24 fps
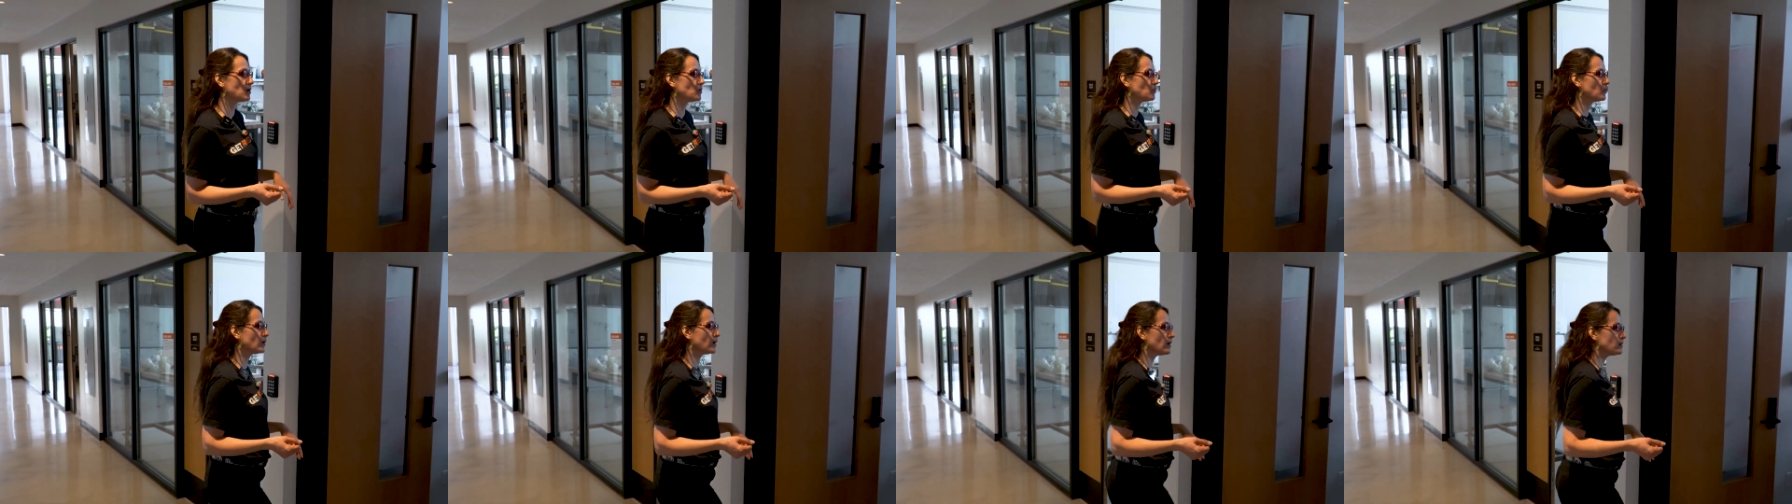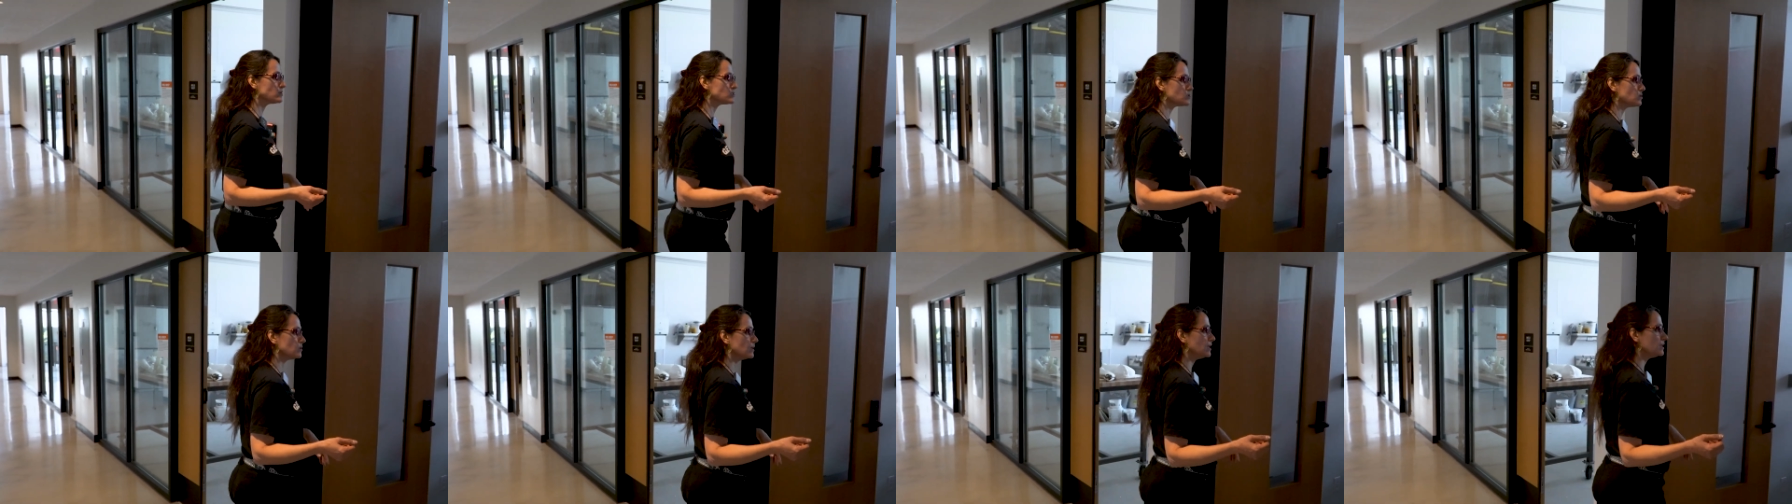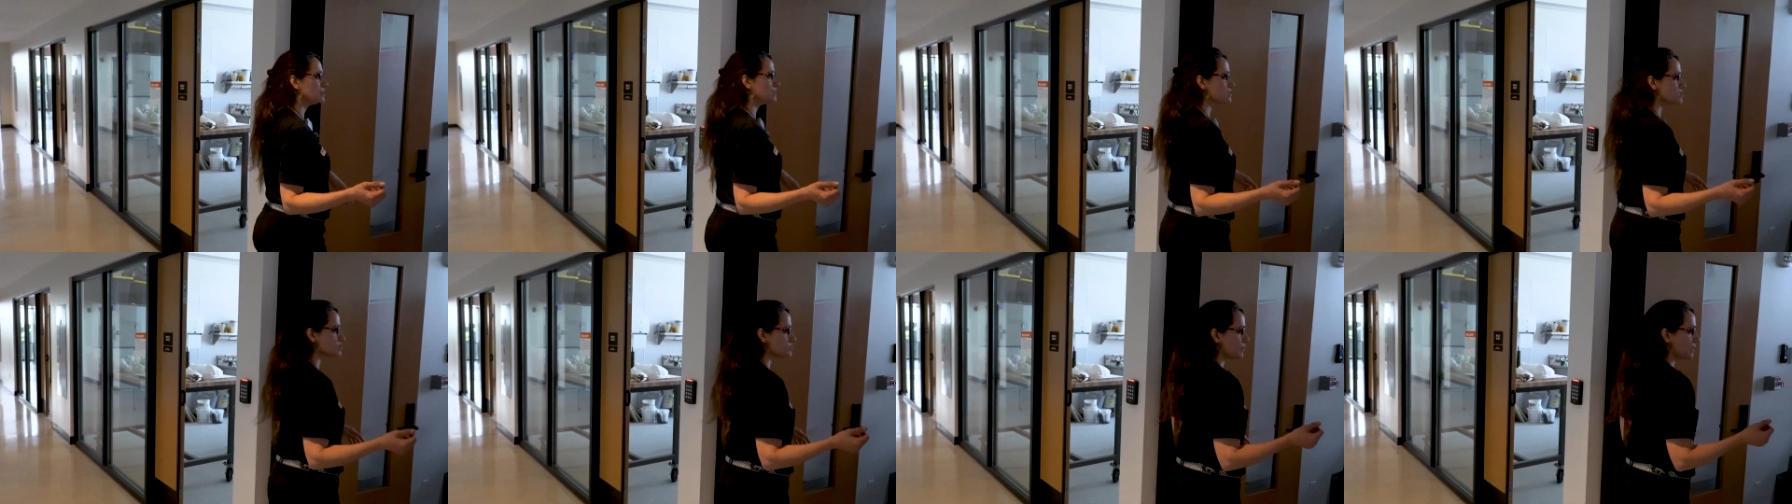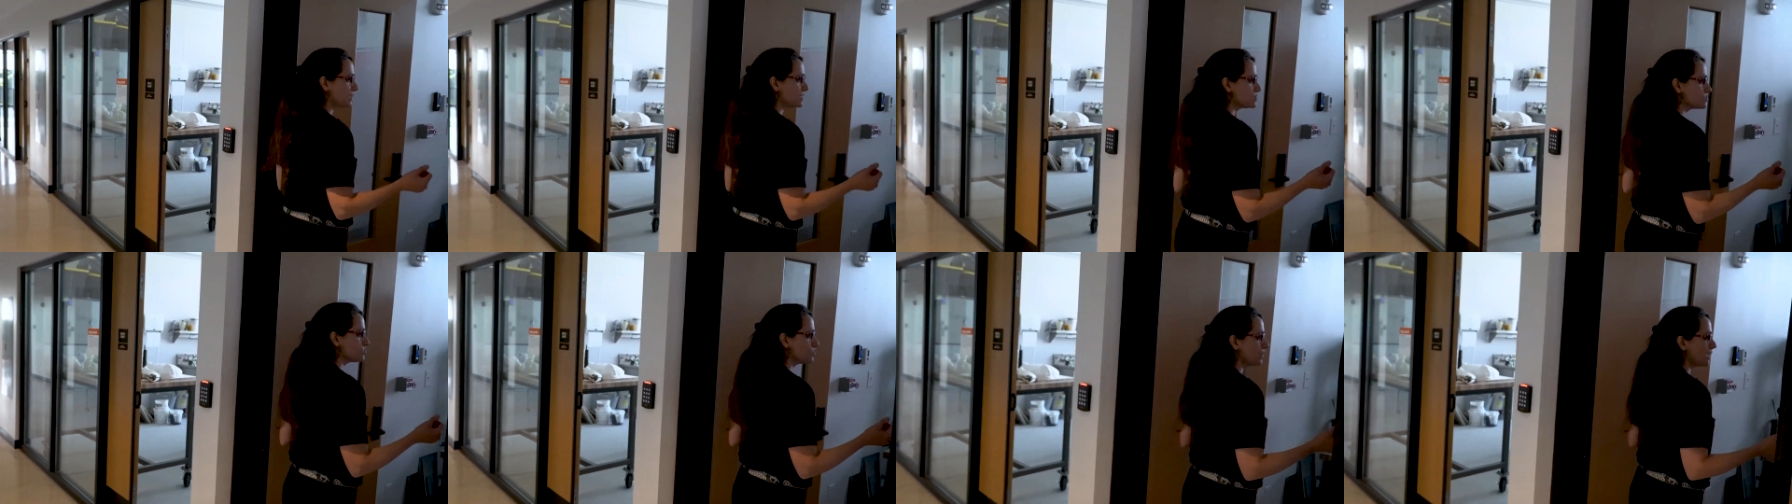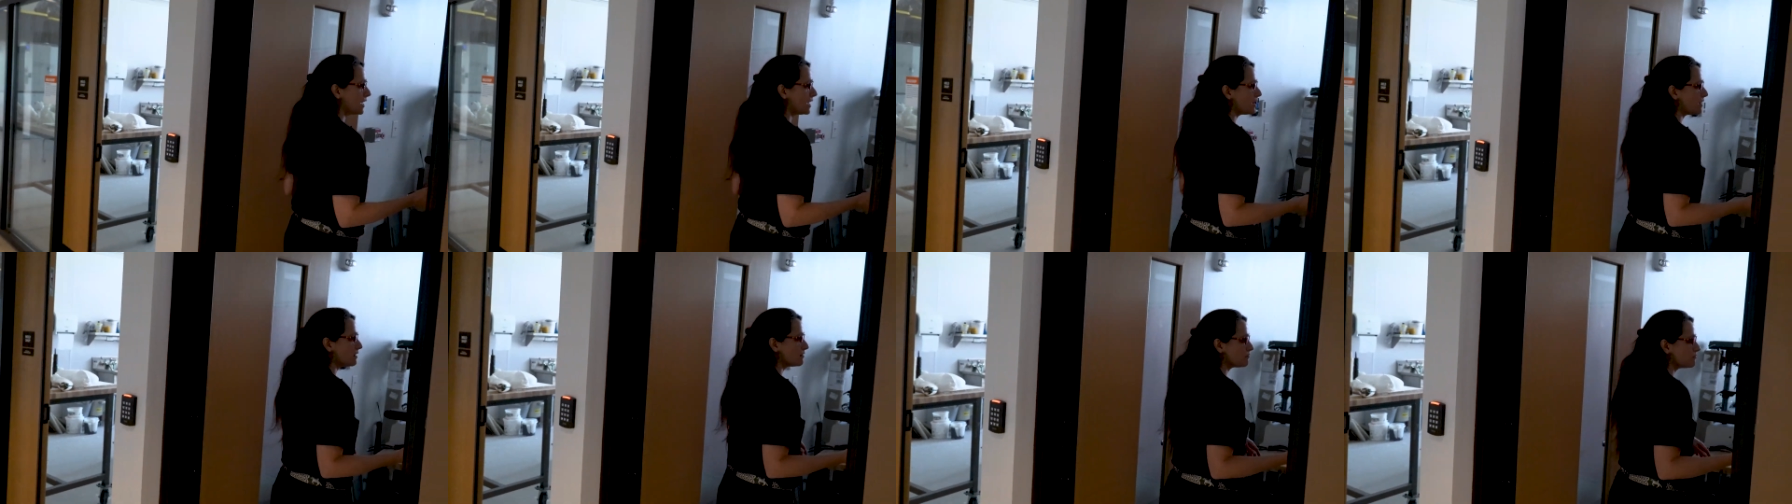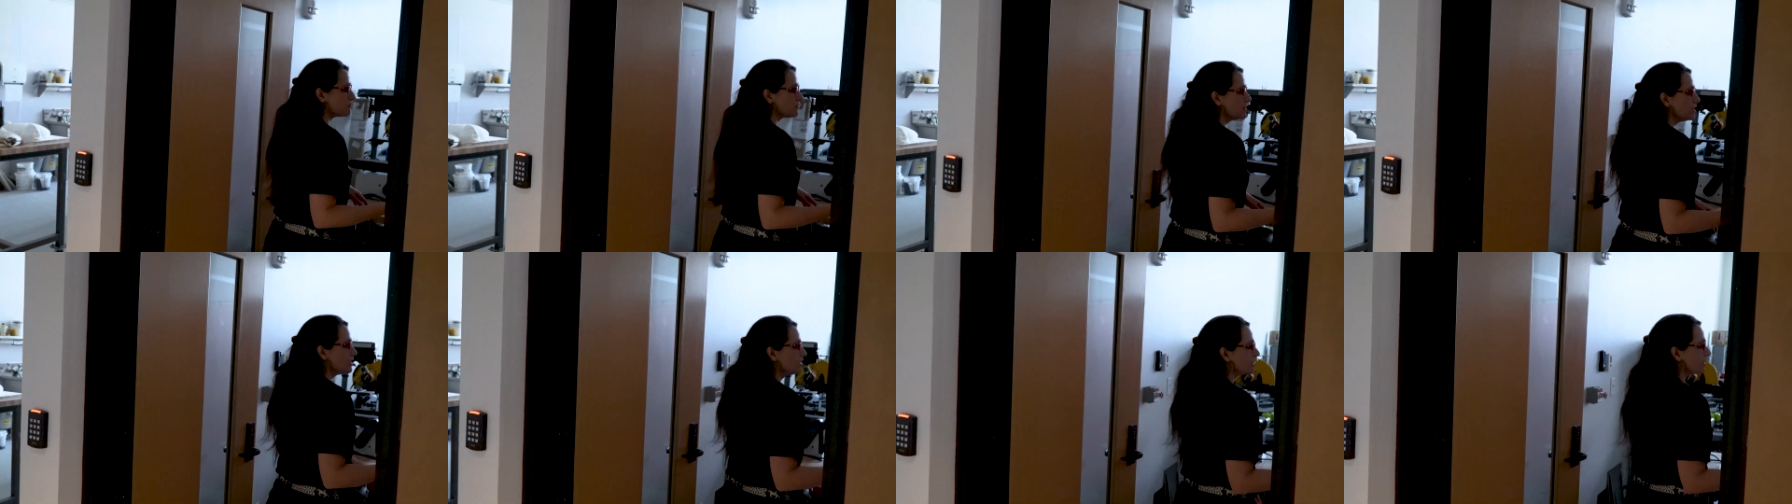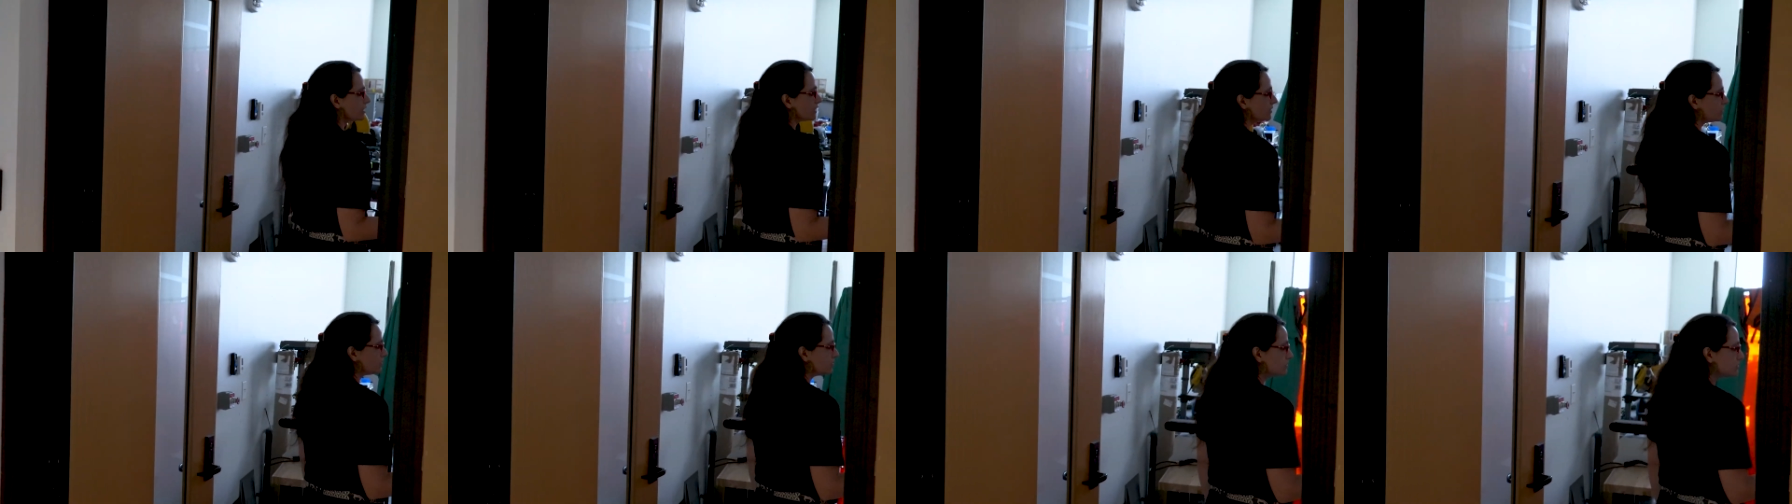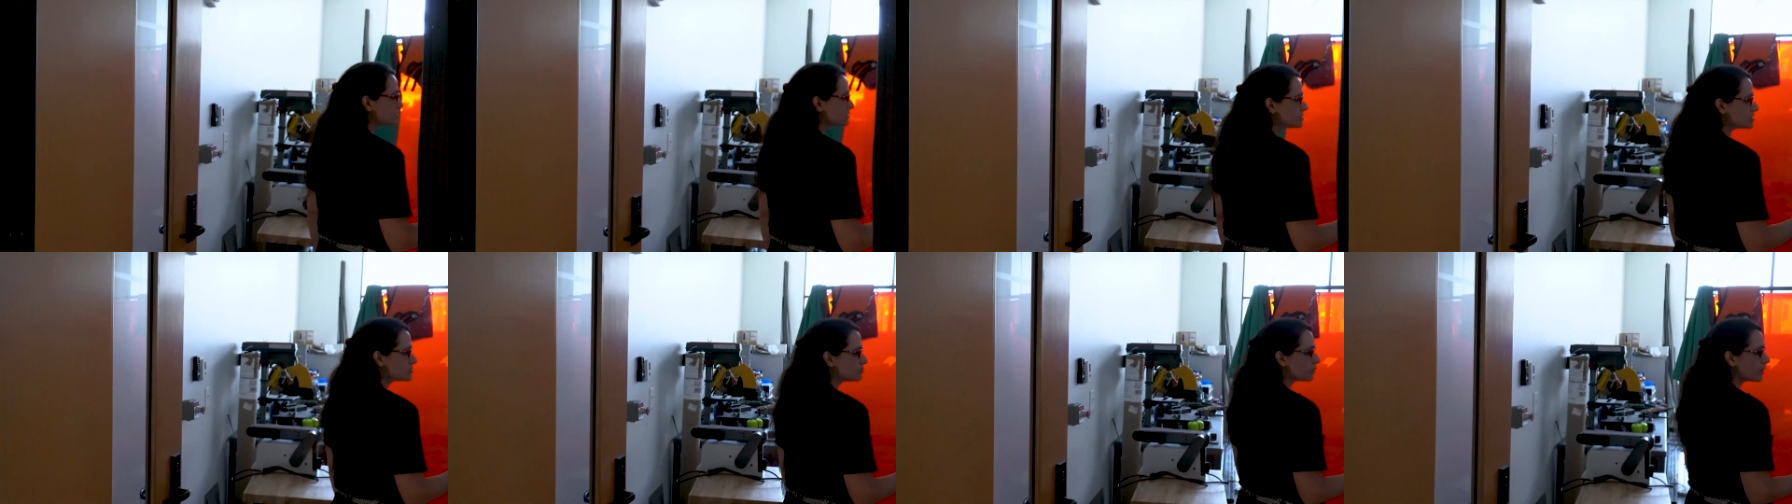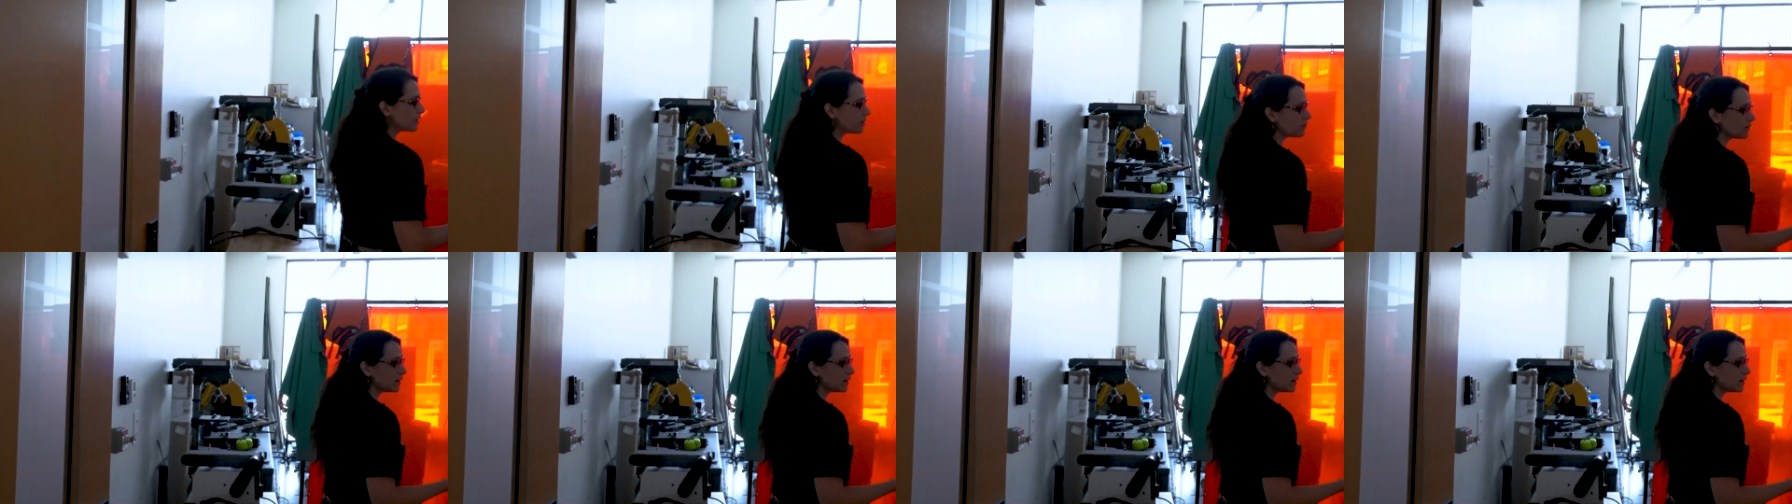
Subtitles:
We also, in this space, we have kilns where